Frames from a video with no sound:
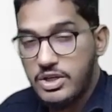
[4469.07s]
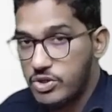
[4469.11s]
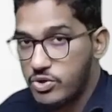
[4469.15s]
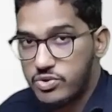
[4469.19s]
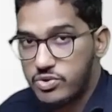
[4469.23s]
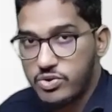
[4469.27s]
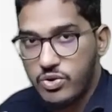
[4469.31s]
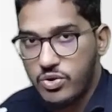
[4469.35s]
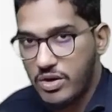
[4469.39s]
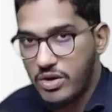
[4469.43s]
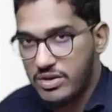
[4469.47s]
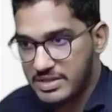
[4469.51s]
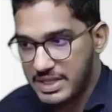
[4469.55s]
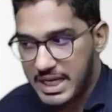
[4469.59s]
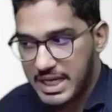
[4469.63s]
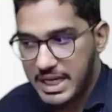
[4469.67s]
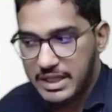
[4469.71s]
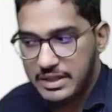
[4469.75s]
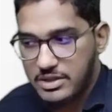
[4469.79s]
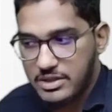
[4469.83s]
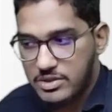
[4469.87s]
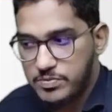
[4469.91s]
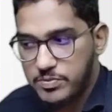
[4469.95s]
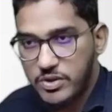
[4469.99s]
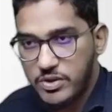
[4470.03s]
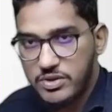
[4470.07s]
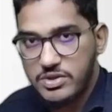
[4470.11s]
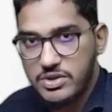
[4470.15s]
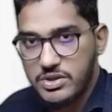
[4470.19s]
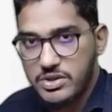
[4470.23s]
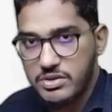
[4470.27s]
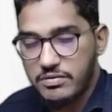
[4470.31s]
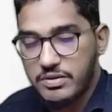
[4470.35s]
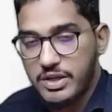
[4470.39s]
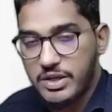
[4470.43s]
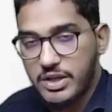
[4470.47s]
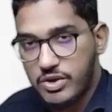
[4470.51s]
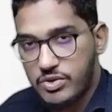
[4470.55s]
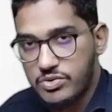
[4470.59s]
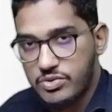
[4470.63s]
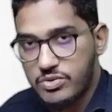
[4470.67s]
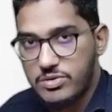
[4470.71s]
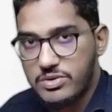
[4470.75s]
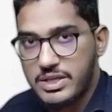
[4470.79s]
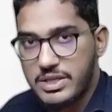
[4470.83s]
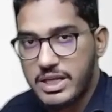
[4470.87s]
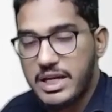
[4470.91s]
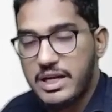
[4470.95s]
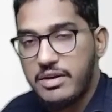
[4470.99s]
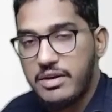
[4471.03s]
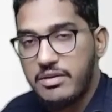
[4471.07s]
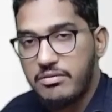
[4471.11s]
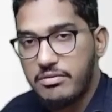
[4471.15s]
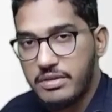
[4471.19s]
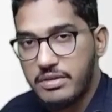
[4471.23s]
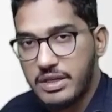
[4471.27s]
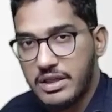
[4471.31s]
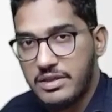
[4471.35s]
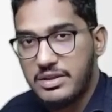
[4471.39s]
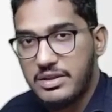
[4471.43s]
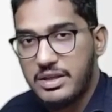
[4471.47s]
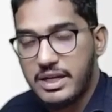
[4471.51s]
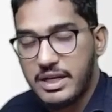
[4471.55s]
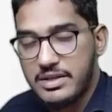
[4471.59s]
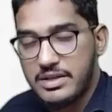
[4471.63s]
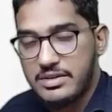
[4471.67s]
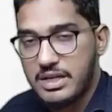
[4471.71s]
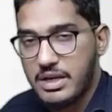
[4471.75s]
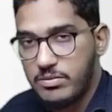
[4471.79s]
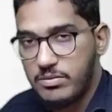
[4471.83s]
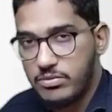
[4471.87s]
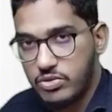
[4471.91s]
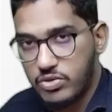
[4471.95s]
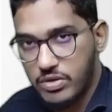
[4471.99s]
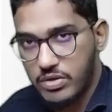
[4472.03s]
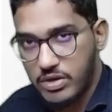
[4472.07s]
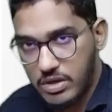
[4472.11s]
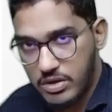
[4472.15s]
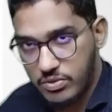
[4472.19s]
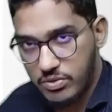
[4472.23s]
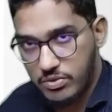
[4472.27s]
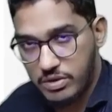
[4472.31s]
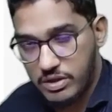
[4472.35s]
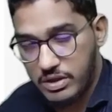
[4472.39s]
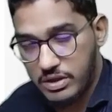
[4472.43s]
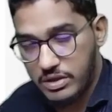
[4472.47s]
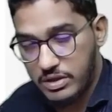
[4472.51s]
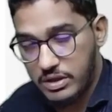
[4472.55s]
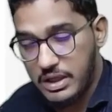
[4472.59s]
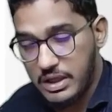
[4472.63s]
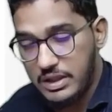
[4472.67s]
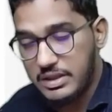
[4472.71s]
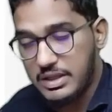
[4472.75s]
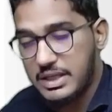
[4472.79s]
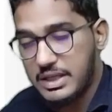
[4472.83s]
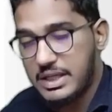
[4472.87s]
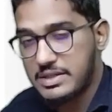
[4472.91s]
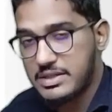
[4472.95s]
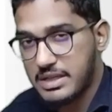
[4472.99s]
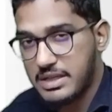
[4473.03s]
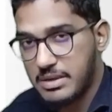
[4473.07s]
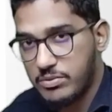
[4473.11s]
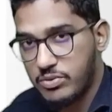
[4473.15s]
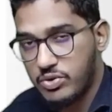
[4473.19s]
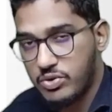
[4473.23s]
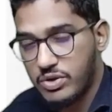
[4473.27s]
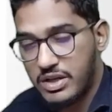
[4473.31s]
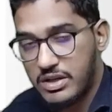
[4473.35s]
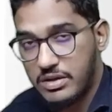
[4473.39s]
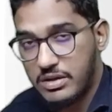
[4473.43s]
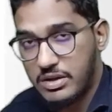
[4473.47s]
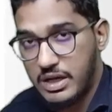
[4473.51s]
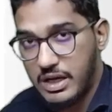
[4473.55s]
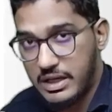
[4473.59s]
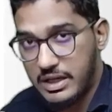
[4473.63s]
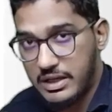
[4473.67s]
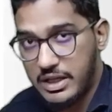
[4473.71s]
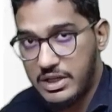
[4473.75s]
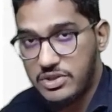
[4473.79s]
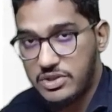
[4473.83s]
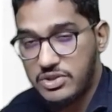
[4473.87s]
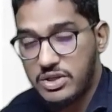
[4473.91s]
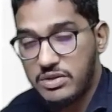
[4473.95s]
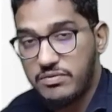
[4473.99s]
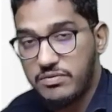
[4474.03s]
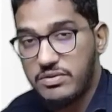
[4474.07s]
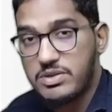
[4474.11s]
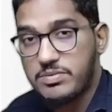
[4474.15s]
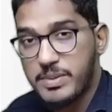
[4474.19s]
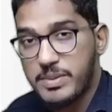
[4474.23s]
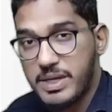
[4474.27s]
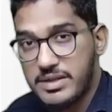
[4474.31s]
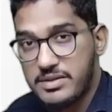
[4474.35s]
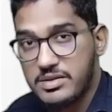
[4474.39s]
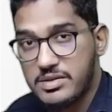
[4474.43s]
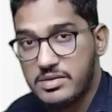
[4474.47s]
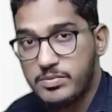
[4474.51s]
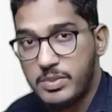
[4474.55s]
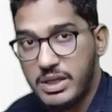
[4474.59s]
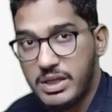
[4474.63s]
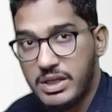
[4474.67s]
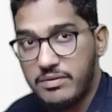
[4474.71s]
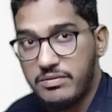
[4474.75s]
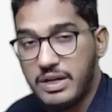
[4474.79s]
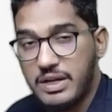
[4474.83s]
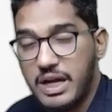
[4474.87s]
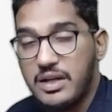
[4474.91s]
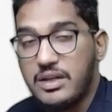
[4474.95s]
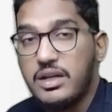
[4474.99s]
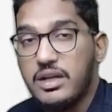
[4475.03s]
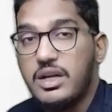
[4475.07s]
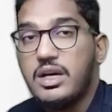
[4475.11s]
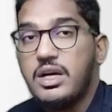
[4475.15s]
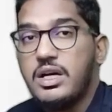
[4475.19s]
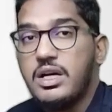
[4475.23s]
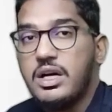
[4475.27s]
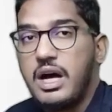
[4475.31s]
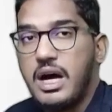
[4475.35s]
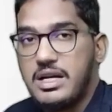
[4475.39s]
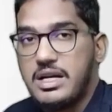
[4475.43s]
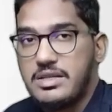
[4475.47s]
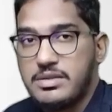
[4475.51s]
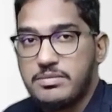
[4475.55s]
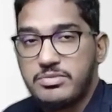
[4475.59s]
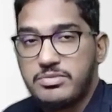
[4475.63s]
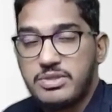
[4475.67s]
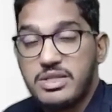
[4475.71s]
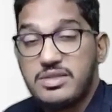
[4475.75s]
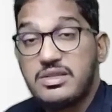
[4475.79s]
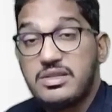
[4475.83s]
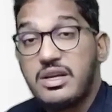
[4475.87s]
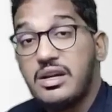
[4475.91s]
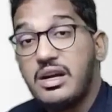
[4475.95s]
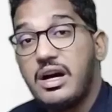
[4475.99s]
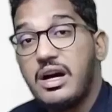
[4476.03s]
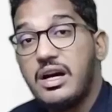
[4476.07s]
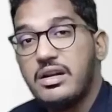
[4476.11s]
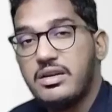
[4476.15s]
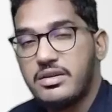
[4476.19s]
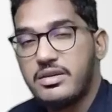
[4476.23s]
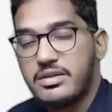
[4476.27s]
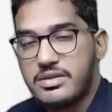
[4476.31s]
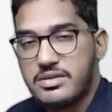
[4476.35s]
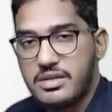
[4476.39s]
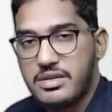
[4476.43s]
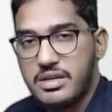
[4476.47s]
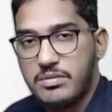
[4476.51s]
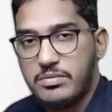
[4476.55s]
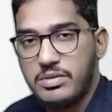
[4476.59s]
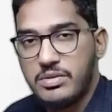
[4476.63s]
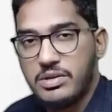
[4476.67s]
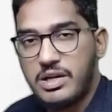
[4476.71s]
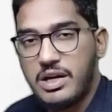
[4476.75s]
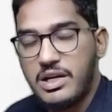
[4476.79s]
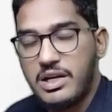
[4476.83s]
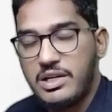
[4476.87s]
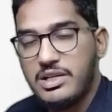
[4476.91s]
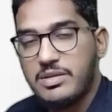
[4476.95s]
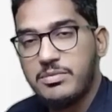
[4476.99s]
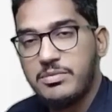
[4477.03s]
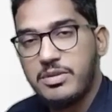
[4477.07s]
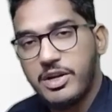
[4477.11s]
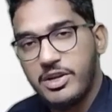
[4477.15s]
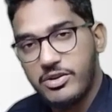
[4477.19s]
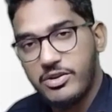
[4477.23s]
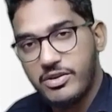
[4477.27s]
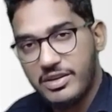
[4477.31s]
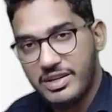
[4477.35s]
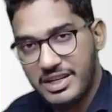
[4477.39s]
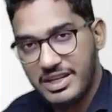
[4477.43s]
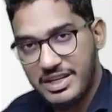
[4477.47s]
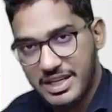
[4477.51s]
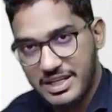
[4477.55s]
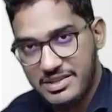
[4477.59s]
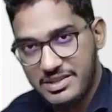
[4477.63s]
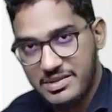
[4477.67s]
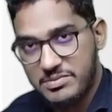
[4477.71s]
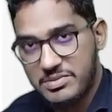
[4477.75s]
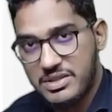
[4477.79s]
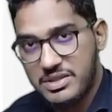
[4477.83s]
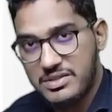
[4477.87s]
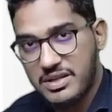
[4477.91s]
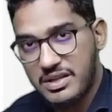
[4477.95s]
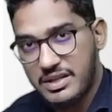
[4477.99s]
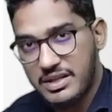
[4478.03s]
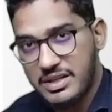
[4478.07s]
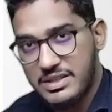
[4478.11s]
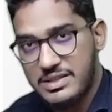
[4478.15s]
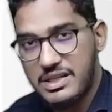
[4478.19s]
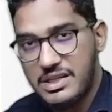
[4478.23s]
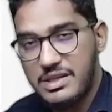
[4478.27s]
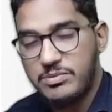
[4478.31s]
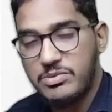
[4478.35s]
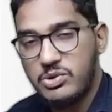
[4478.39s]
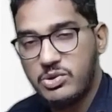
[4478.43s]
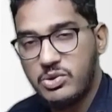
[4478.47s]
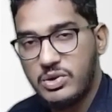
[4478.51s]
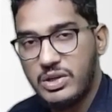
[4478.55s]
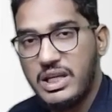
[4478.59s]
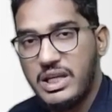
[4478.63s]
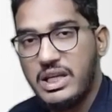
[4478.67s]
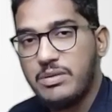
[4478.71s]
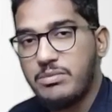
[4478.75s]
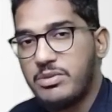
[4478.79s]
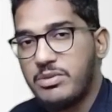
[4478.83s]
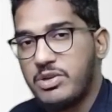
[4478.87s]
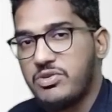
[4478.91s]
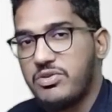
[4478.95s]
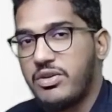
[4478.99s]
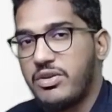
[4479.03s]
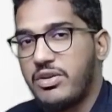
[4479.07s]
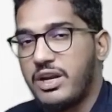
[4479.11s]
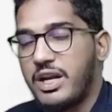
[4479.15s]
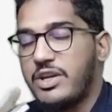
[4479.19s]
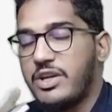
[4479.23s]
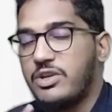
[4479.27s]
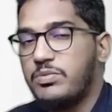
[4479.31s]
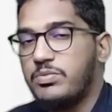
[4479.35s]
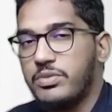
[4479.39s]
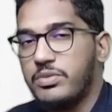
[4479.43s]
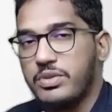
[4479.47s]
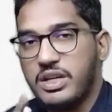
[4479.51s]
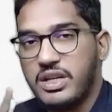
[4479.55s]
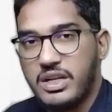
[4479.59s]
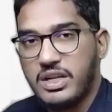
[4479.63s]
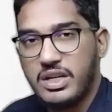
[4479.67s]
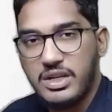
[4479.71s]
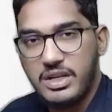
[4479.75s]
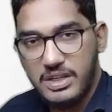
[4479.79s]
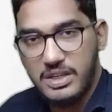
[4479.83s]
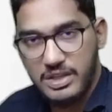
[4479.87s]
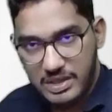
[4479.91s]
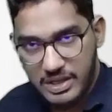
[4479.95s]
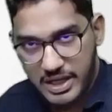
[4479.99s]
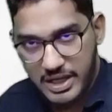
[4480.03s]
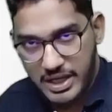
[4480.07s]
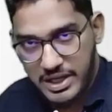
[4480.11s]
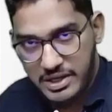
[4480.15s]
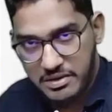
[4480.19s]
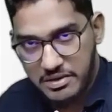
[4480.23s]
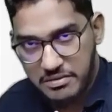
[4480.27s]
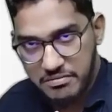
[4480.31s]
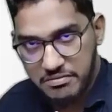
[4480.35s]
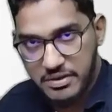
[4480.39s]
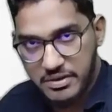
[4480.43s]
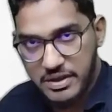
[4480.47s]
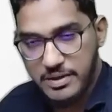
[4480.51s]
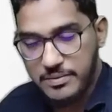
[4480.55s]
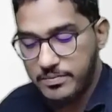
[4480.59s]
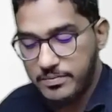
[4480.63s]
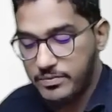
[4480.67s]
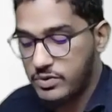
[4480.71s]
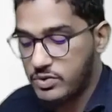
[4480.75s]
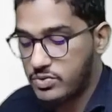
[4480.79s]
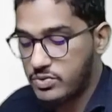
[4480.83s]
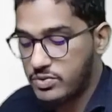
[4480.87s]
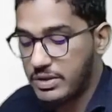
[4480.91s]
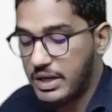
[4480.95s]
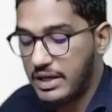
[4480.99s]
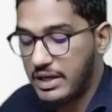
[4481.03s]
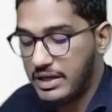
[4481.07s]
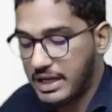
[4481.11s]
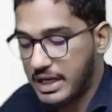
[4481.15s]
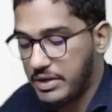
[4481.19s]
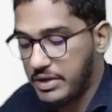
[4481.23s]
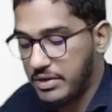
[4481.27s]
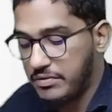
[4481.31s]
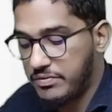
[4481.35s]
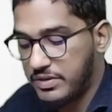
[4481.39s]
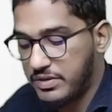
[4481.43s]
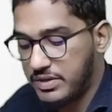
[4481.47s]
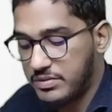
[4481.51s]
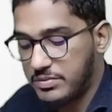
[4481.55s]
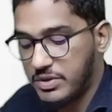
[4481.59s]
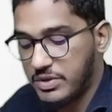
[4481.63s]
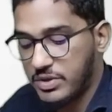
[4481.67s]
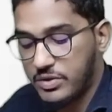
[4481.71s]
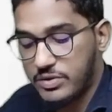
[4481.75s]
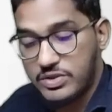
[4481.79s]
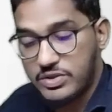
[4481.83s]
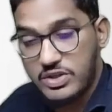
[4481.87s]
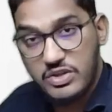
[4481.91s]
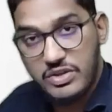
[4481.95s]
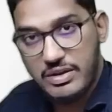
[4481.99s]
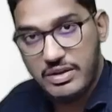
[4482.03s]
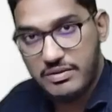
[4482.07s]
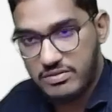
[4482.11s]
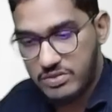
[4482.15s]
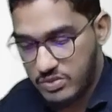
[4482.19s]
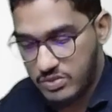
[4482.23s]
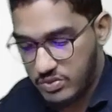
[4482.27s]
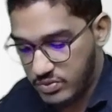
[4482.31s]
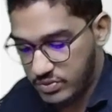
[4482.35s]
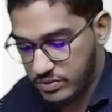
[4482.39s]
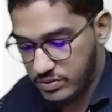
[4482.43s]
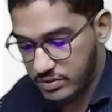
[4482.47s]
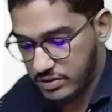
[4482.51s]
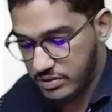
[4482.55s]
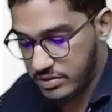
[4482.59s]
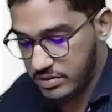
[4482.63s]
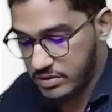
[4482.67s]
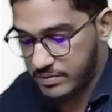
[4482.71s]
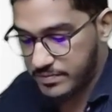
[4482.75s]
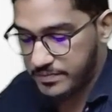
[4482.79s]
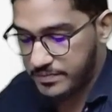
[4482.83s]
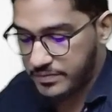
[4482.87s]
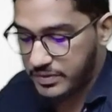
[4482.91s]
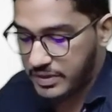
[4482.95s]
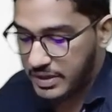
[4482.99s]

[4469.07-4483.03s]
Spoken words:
You should not say in this positive way. You should say nothing has come to our attention which makes us believe that assumptions are unreasonable. Ultimately, you are telling assumptions are reasonable only, but you are trying to put it in negative way. So that kind of terminology you have to use it.